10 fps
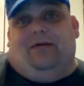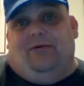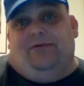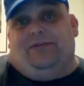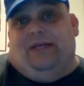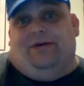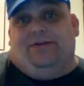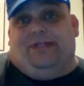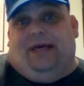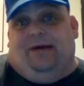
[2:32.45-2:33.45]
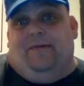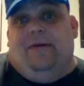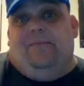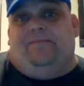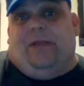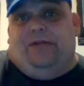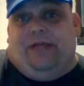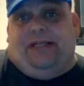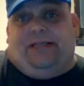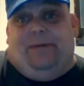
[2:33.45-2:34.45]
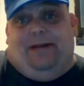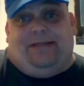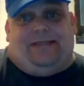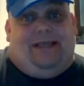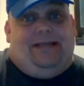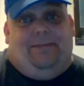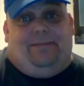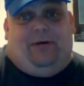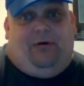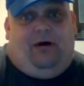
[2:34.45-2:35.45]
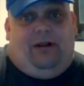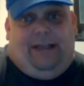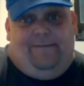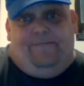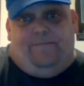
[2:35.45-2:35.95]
Rosedale's did experience a slight dip in quality